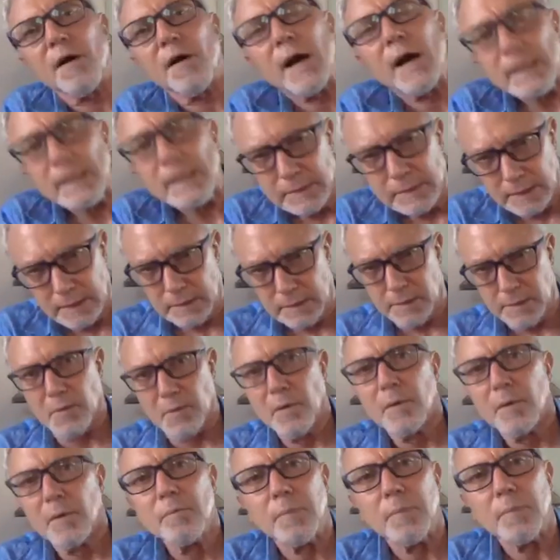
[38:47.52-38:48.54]
find it,
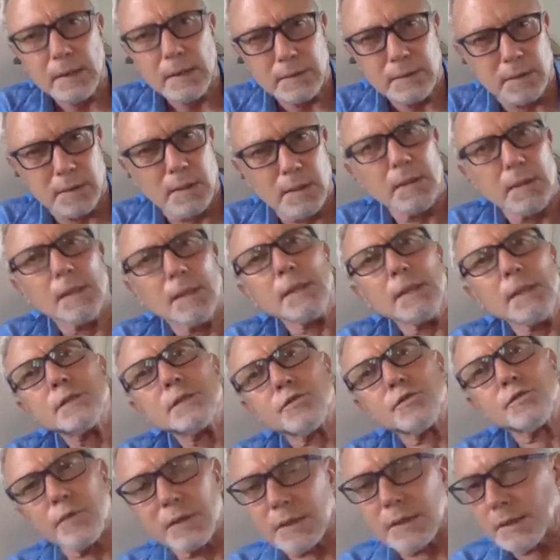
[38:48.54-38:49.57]
but
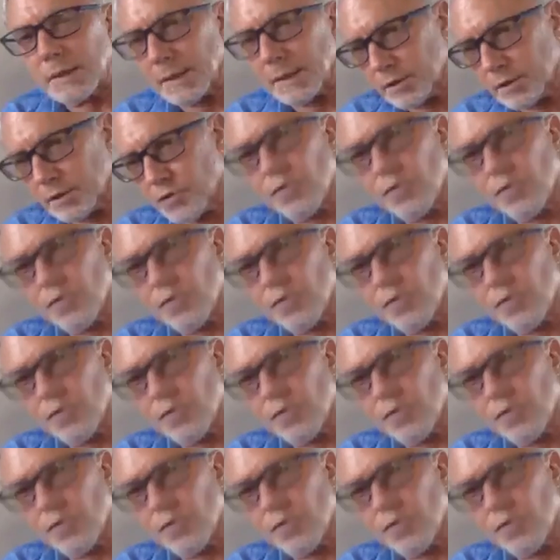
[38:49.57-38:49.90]
it's really an